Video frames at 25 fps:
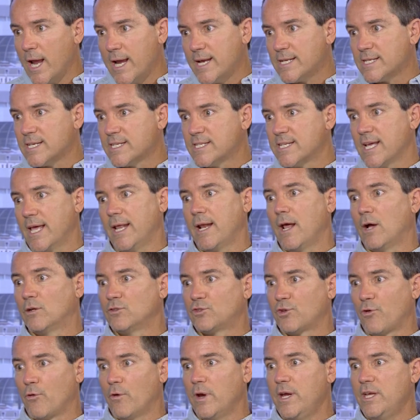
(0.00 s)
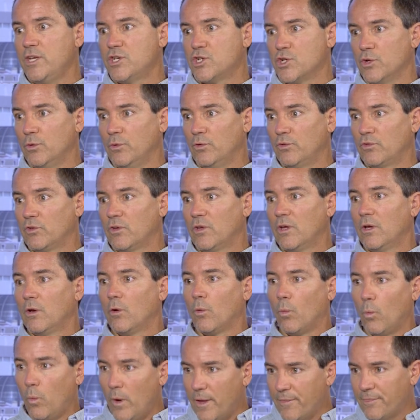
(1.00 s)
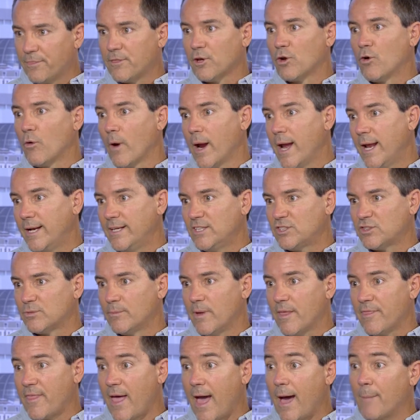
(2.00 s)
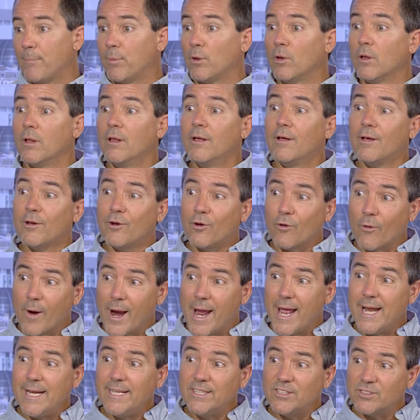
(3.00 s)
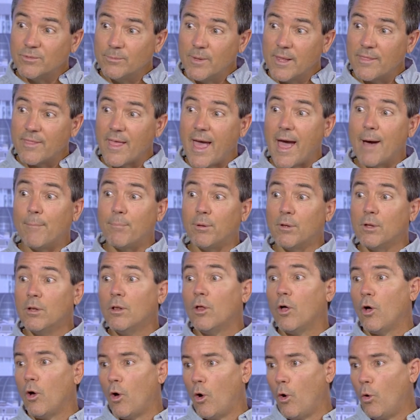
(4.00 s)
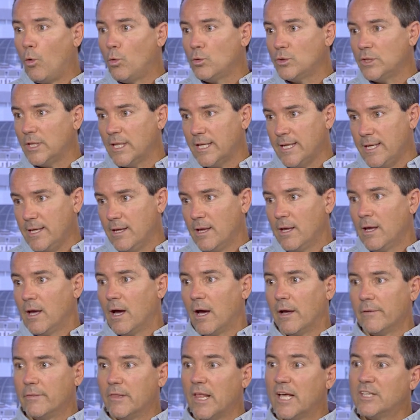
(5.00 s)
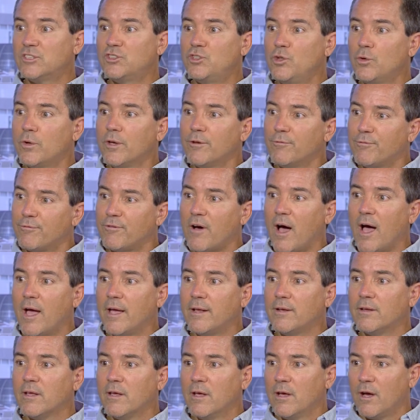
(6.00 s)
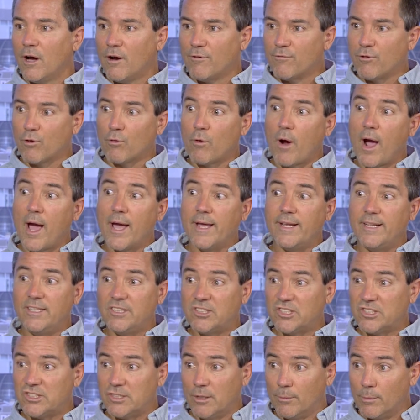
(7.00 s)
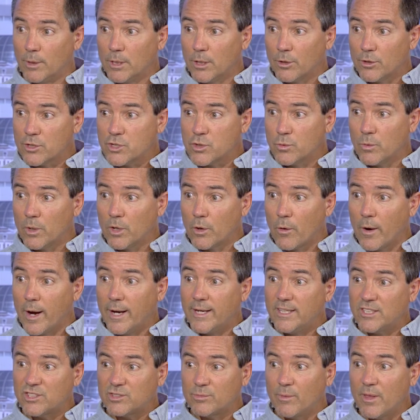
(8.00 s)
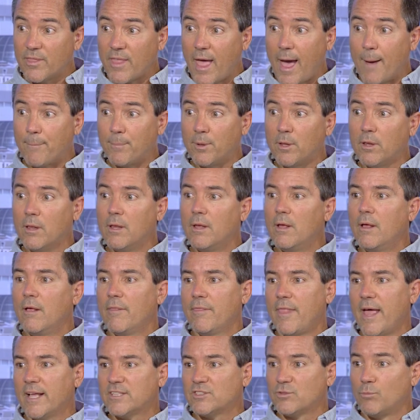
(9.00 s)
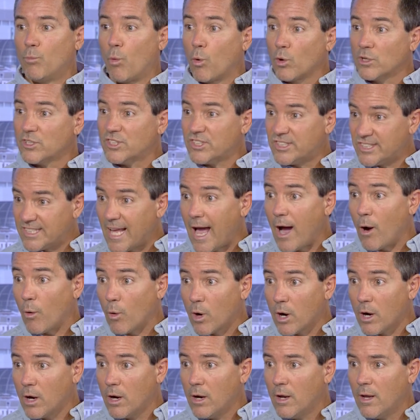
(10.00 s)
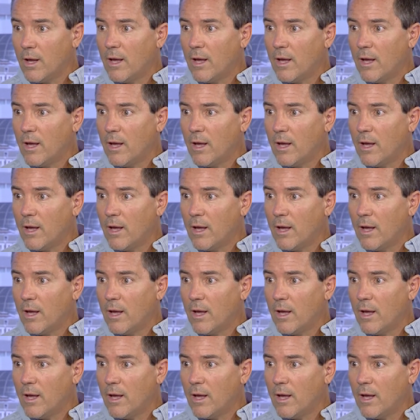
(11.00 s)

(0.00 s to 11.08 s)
8 to 10 ounce green juice with the Granny Smith apple. Granny Smith apple only. Unless you can find a variety similar to a Granny Smith apple that's more sour